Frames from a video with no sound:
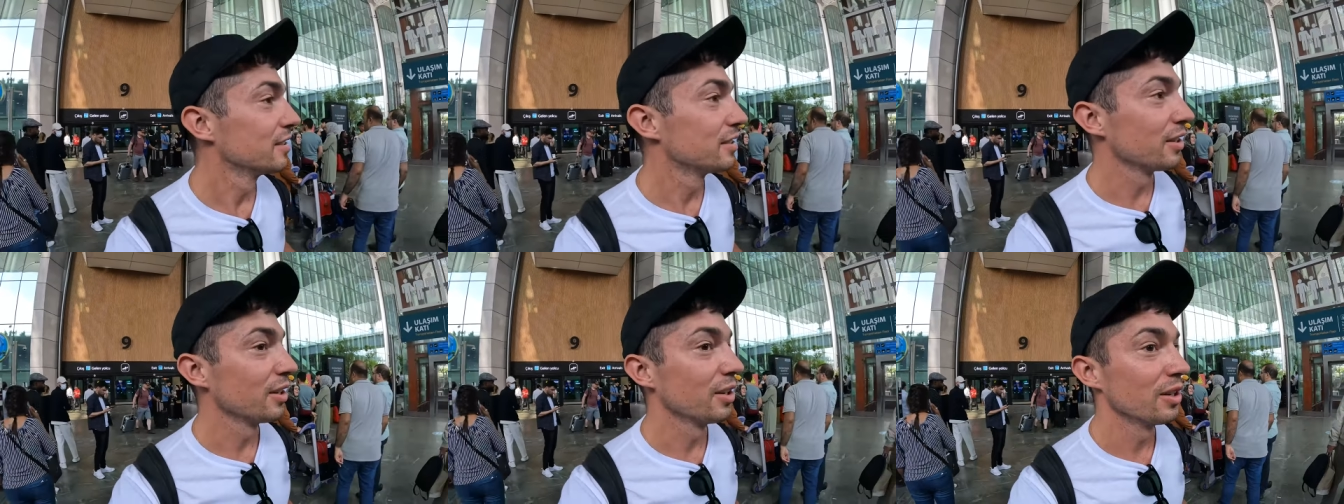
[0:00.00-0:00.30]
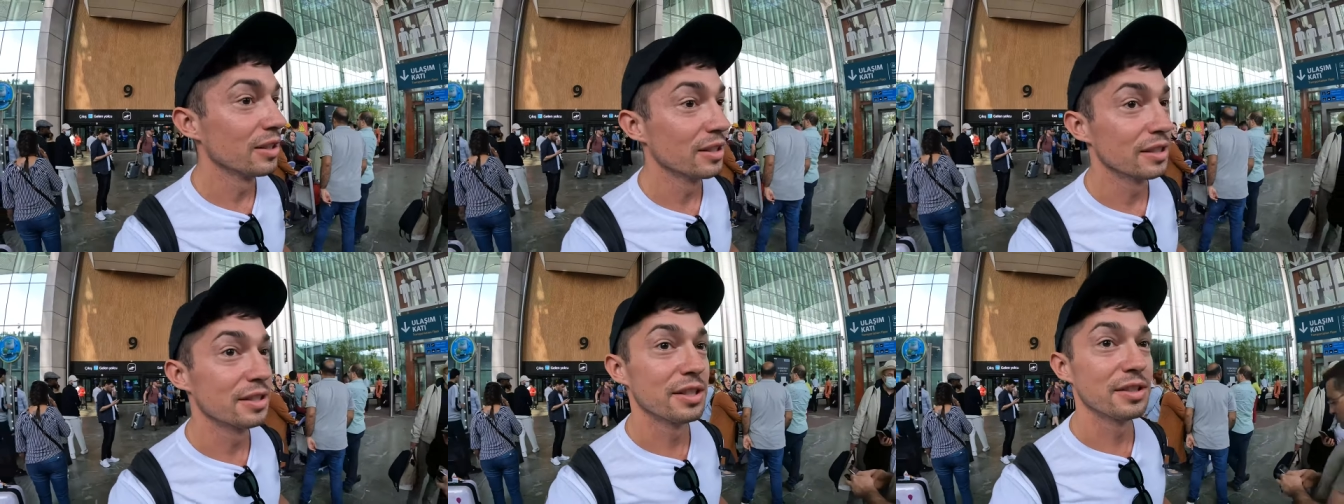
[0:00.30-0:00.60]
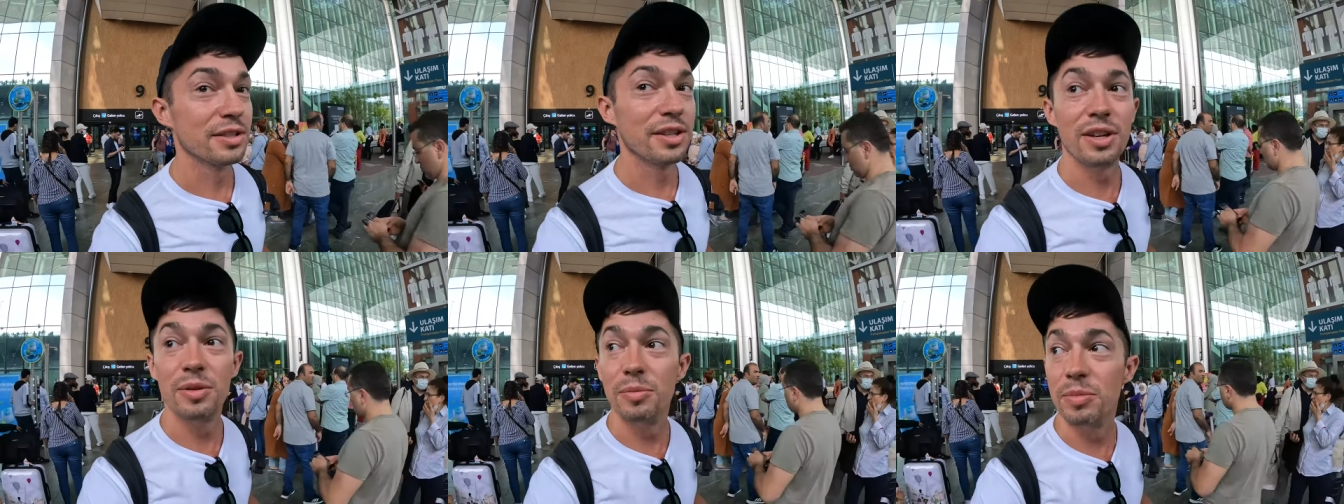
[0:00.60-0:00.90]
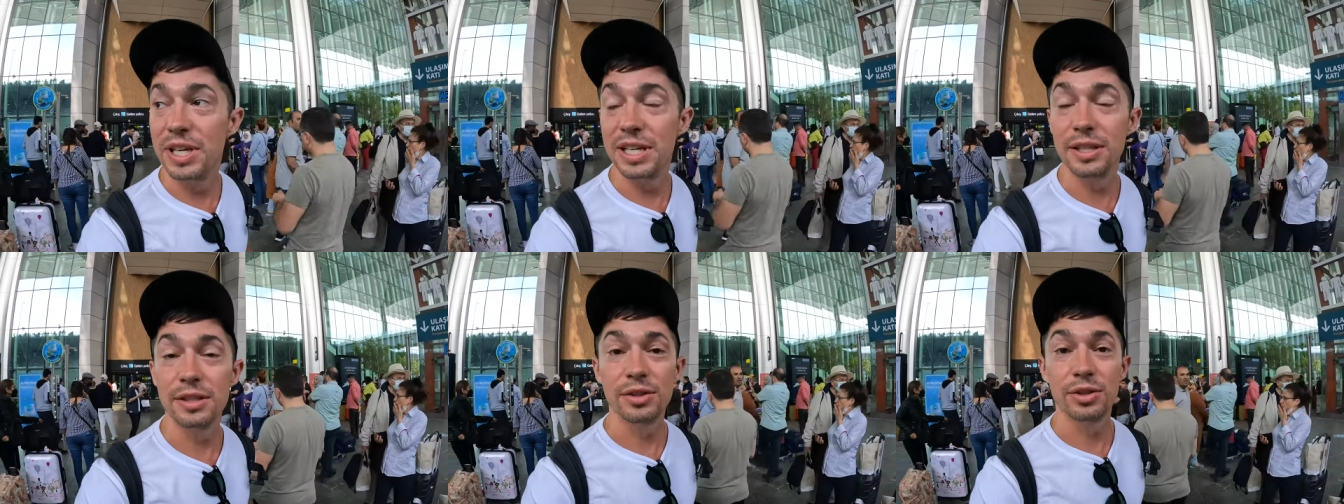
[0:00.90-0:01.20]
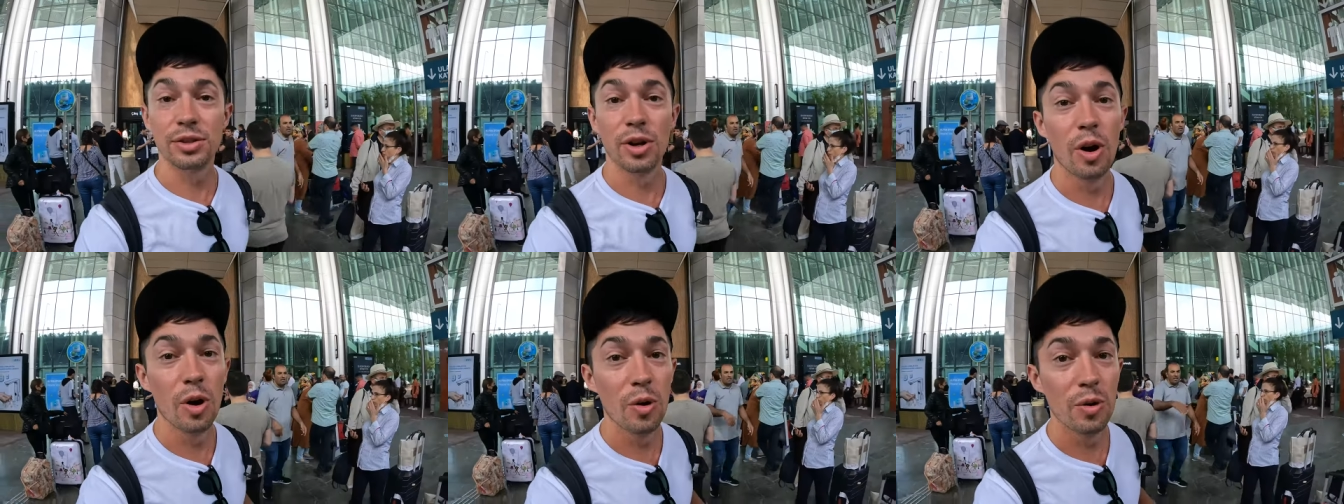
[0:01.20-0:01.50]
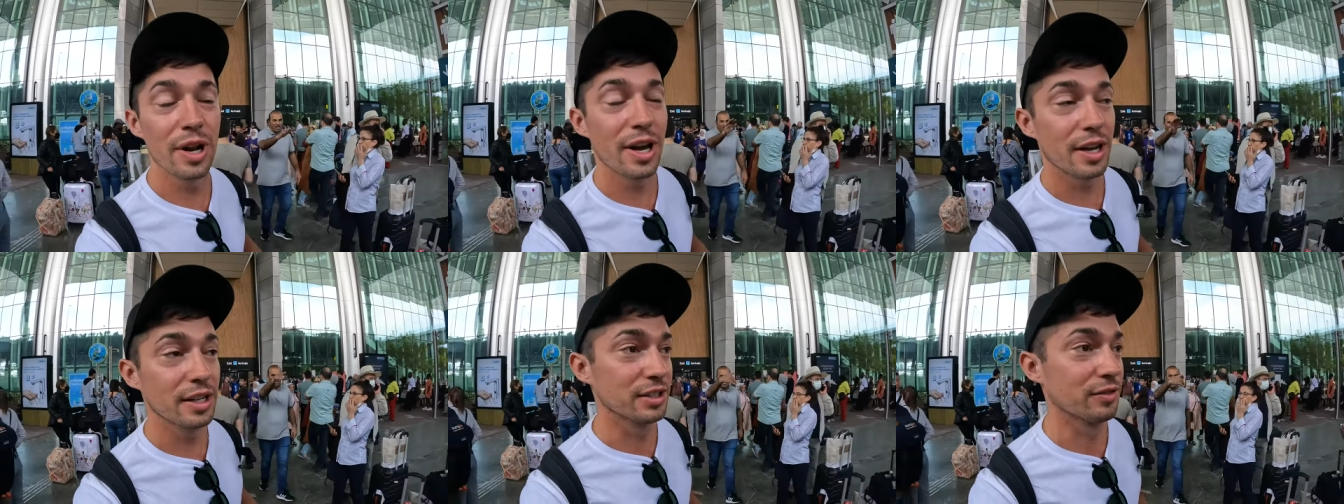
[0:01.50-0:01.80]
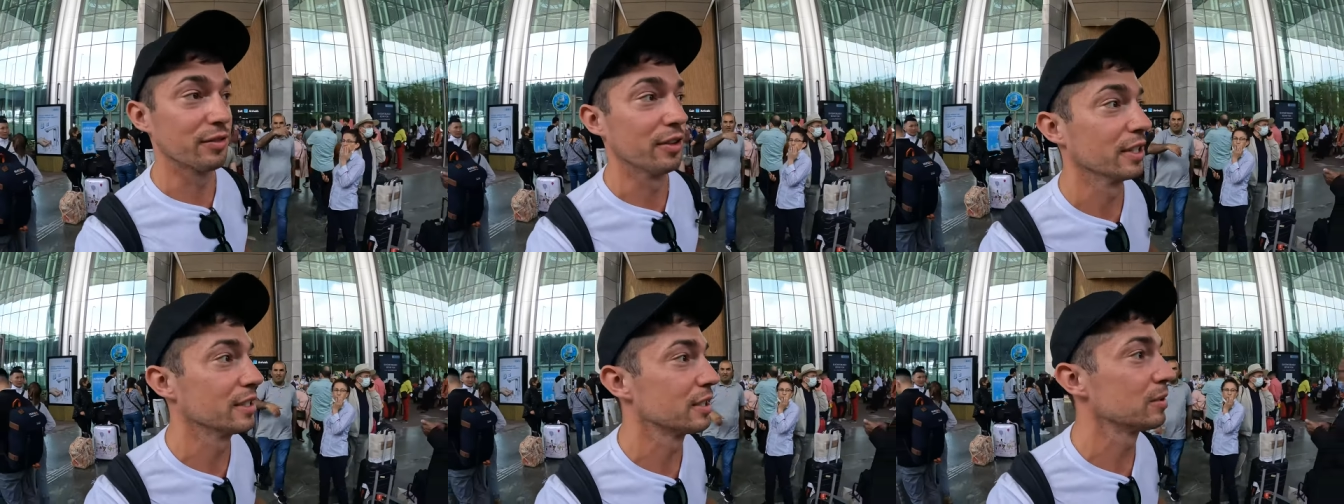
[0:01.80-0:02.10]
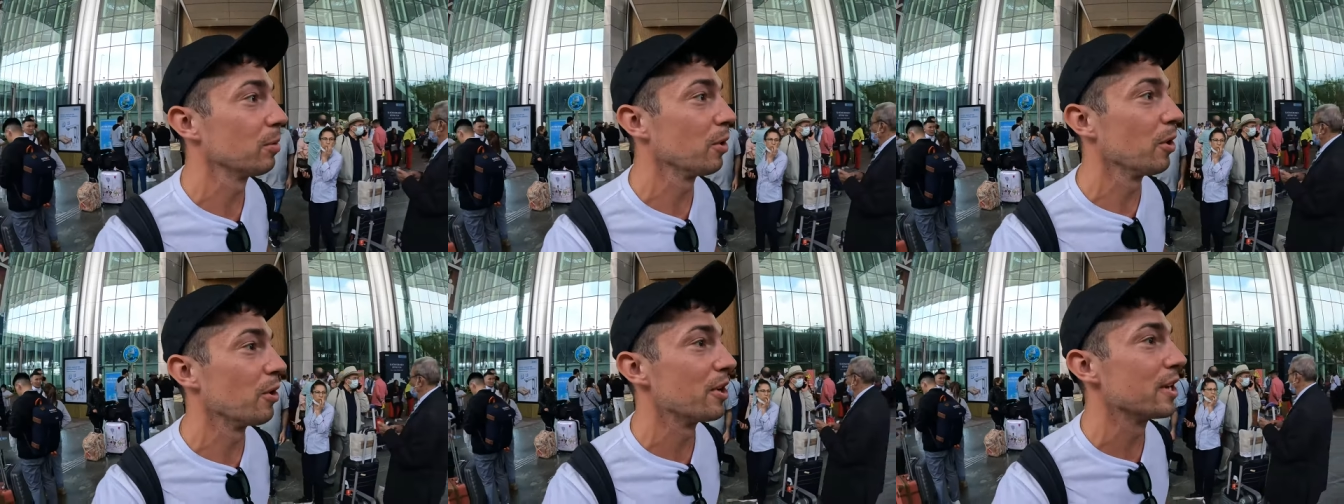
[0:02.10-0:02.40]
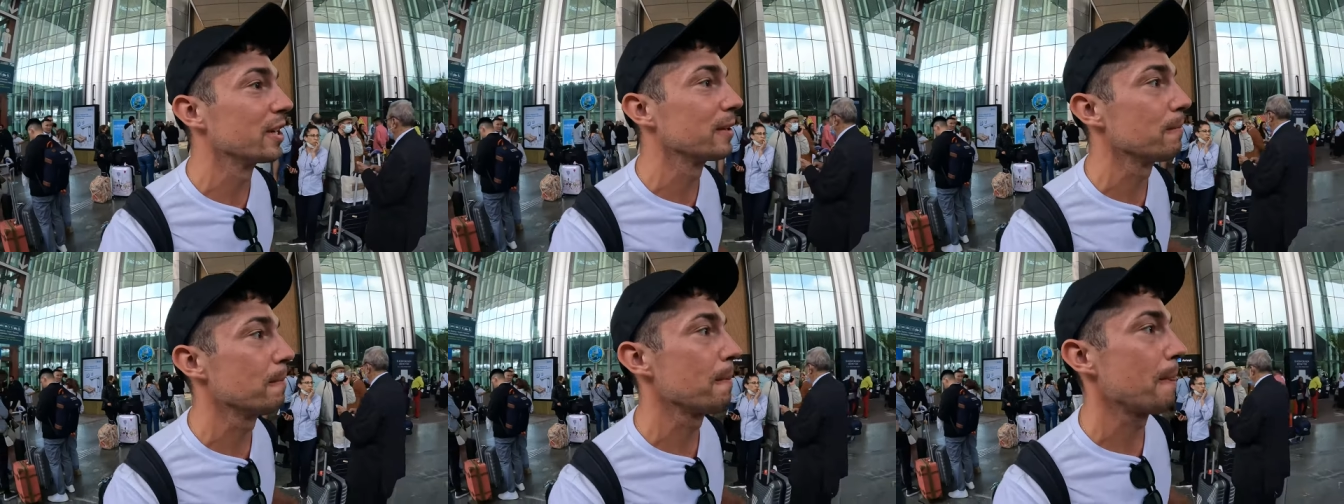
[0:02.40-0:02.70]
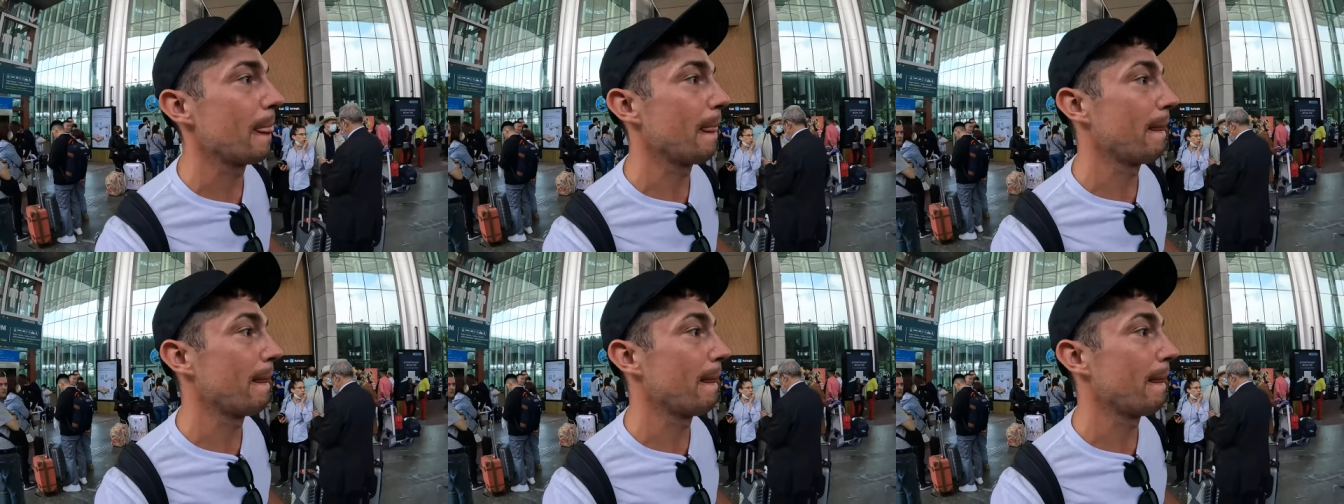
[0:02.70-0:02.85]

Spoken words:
so this is going to be so nice for exploring.